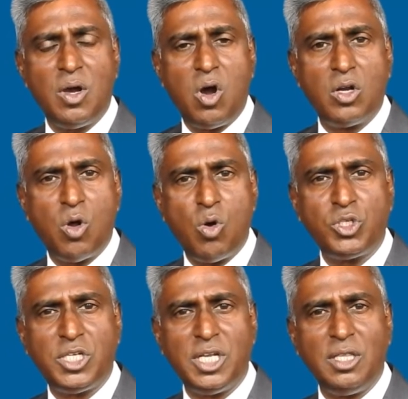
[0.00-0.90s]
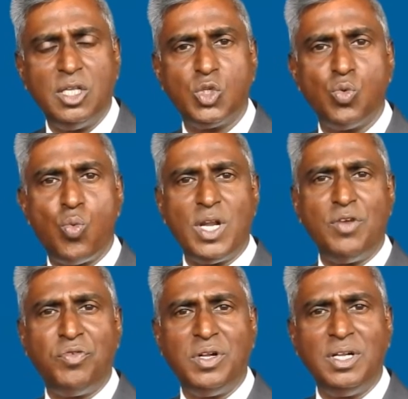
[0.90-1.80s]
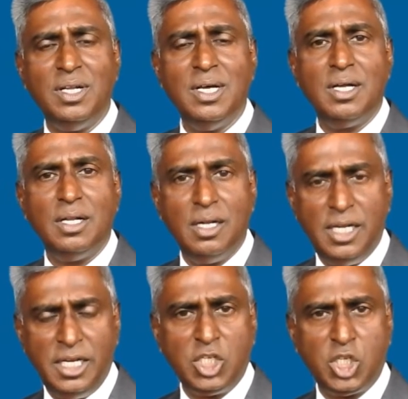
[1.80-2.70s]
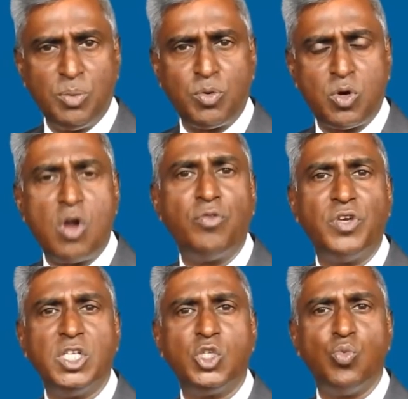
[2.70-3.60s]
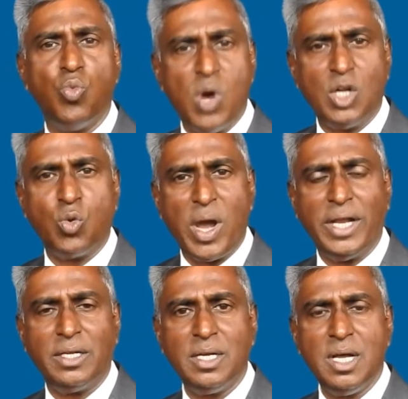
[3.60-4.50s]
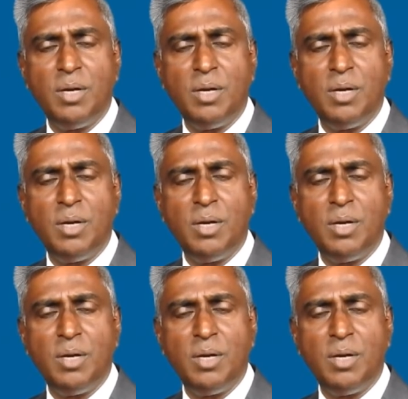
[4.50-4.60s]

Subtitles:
on hosting this wonderful leadership conference worldwide.